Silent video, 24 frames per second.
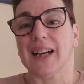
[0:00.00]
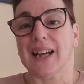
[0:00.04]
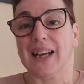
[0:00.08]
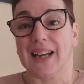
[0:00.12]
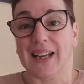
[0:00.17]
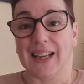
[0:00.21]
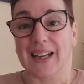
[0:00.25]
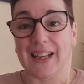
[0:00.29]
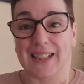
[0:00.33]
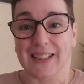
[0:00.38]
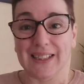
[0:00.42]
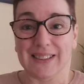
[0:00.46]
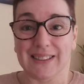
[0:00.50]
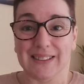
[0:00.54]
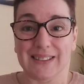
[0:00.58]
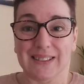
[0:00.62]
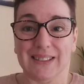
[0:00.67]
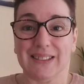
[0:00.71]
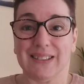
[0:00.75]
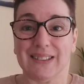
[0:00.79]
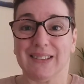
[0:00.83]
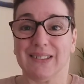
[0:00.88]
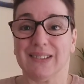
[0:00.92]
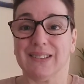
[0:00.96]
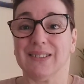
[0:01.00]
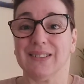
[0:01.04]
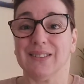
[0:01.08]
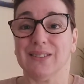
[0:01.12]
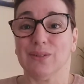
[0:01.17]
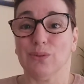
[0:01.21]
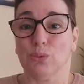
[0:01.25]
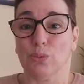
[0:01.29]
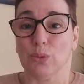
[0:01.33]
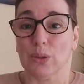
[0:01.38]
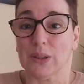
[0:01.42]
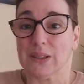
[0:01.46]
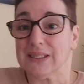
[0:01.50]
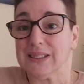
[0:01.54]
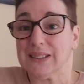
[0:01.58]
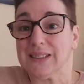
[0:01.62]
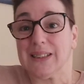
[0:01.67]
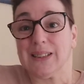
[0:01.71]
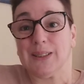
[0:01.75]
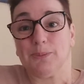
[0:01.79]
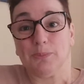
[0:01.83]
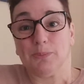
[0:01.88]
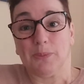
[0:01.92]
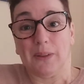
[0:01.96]
and
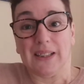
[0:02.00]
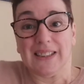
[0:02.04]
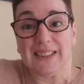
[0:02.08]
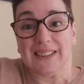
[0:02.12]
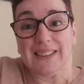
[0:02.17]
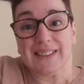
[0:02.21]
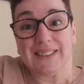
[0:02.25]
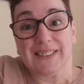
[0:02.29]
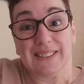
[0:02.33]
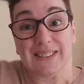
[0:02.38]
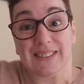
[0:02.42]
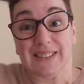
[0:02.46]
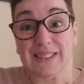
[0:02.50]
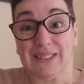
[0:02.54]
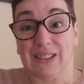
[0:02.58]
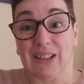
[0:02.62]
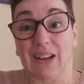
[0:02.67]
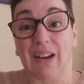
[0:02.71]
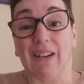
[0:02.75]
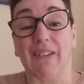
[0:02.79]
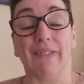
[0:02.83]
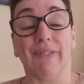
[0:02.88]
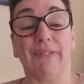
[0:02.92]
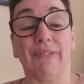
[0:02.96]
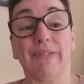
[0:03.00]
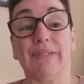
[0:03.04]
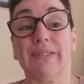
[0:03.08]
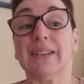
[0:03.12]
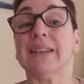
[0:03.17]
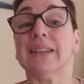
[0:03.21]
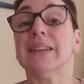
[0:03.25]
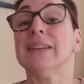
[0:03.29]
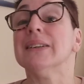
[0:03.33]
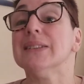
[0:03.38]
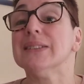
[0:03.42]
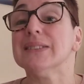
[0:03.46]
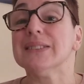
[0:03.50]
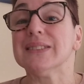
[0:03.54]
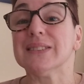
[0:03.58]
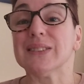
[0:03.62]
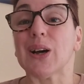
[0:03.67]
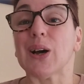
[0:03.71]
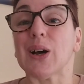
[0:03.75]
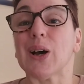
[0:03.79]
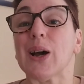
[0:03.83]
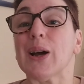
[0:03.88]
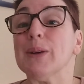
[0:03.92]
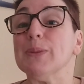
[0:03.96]
watching my stuff. So
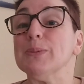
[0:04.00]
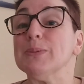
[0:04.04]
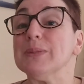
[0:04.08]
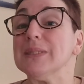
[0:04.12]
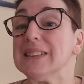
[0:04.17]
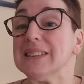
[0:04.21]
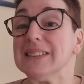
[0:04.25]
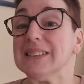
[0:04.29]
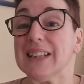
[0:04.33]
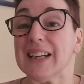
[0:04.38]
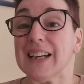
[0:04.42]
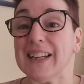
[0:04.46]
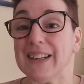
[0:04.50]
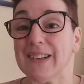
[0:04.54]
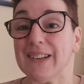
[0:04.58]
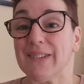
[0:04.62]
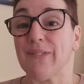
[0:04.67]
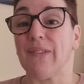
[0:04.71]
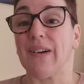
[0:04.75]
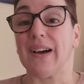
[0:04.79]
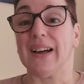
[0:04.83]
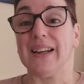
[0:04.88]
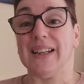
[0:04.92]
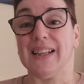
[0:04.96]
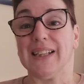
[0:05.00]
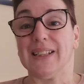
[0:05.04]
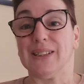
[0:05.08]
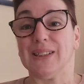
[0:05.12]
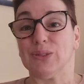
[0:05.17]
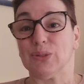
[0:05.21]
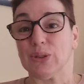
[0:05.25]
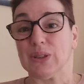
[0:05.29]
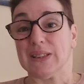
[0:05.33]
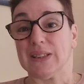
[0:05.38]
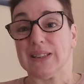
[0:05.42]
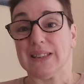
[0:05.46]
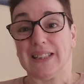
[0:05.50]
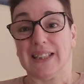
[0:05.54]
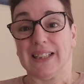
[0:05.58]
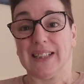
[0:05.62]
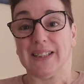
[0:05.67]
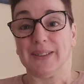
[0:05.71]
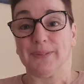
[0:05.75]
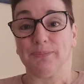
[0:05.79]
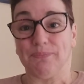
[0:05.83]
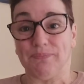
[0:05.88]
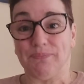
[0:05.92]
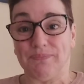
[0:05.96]
I hope today you find
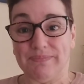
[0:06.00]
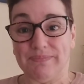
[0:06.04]
interesting.